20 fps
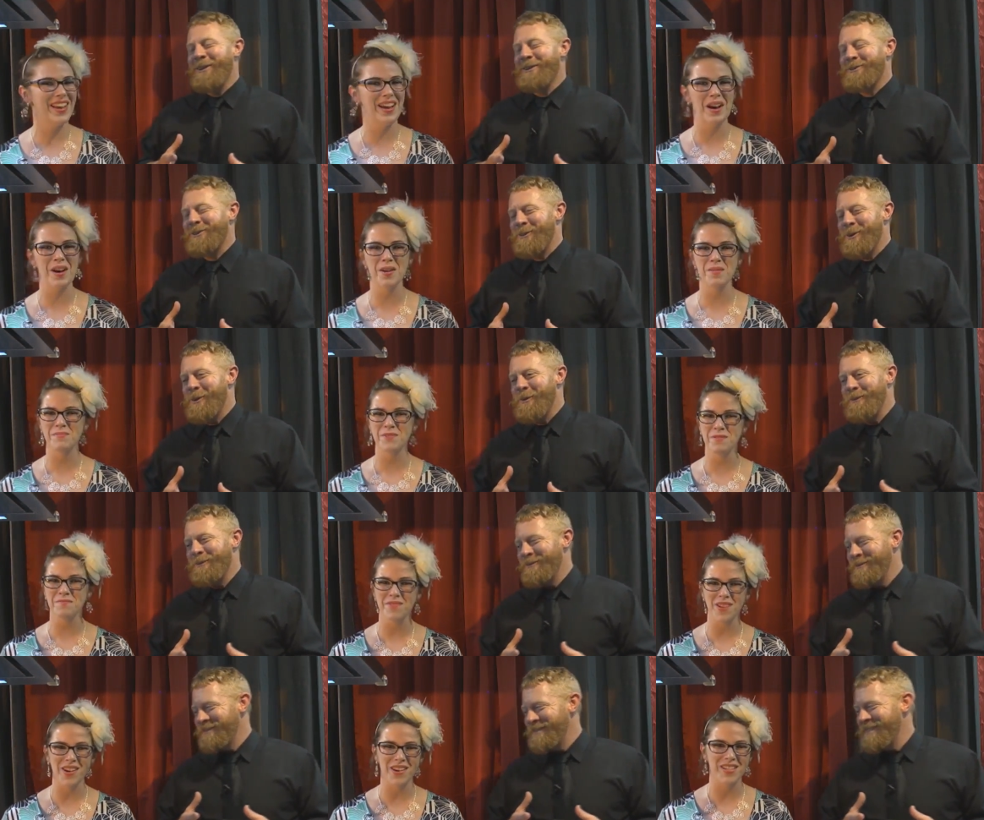Speaker 1: so open no,
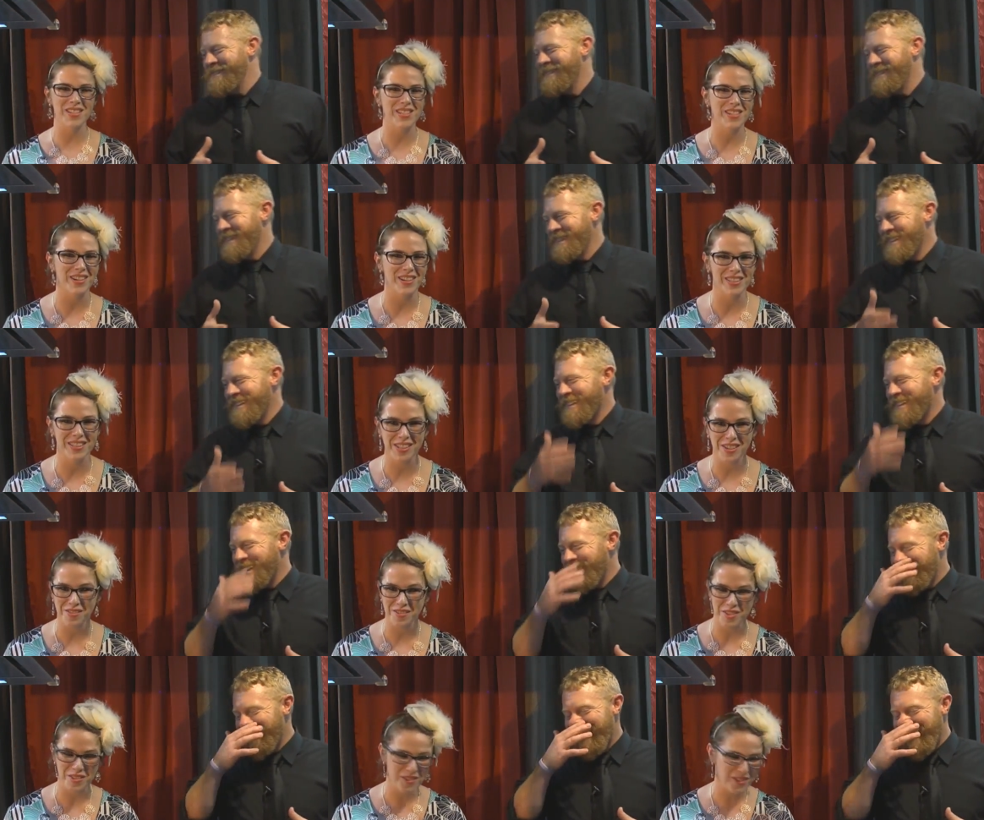bar starts,
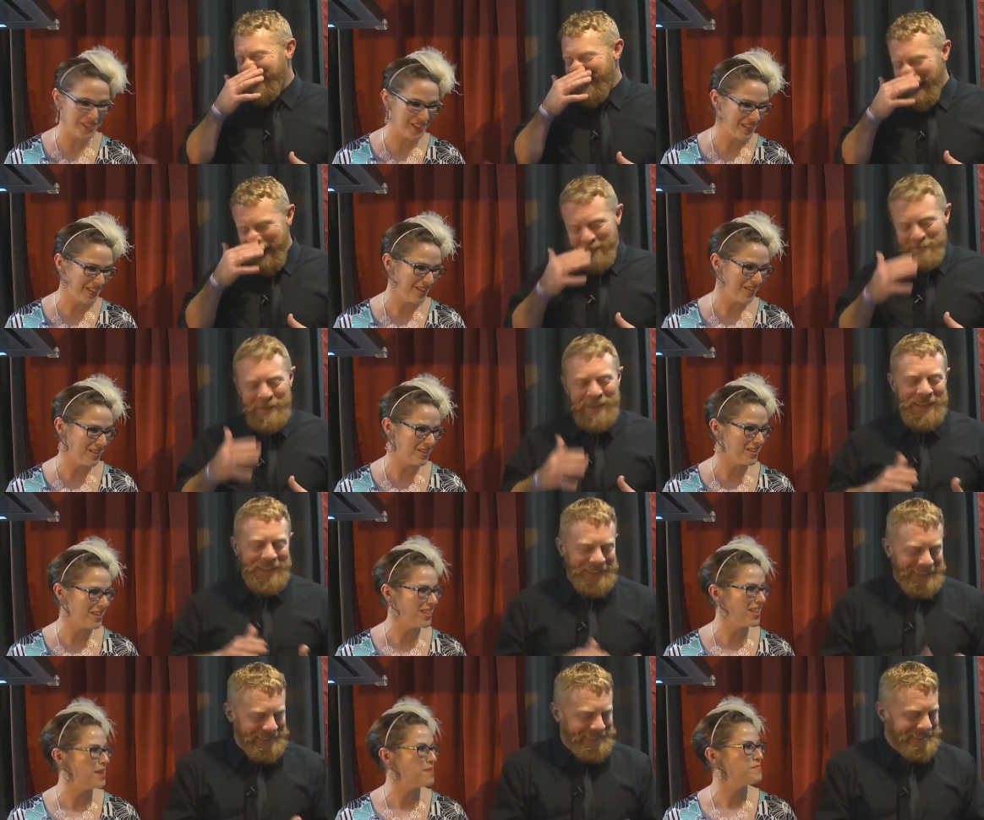everyone's amen. going to
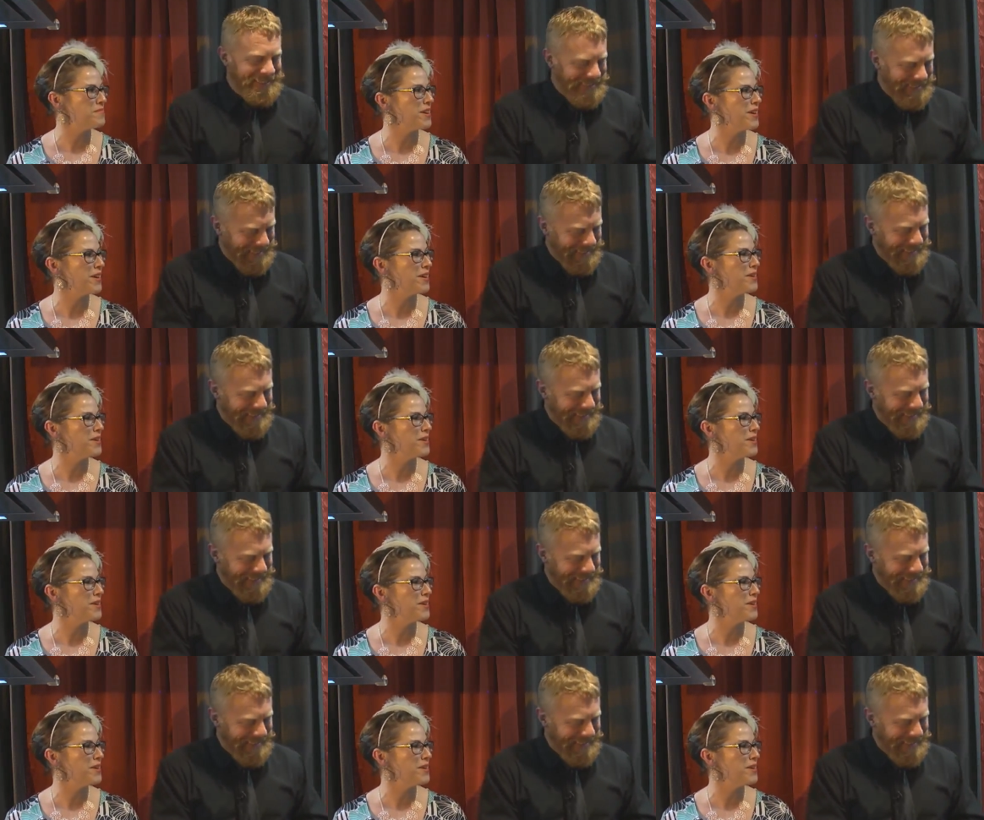that bar.